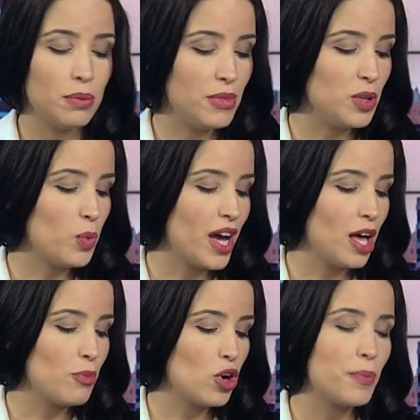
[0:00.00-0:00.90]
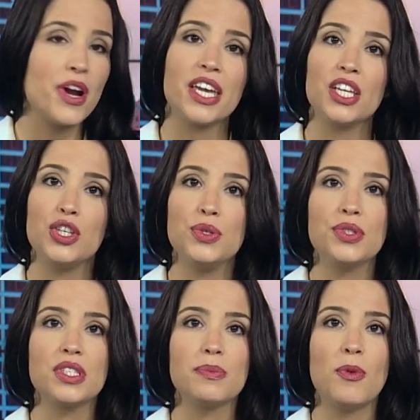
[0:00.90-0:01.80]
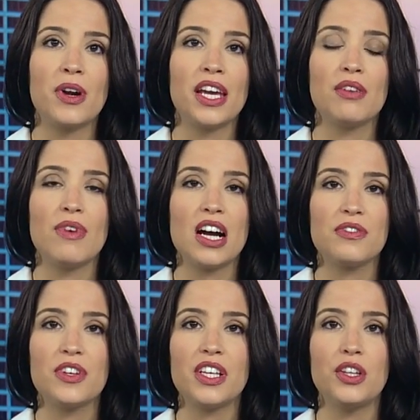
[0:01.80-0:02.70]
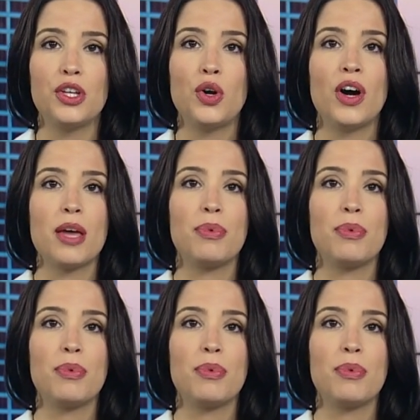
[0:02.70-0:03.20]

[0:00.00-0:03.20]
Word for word: Meanwhile, more breaking news this morning in Rockford, Illinois.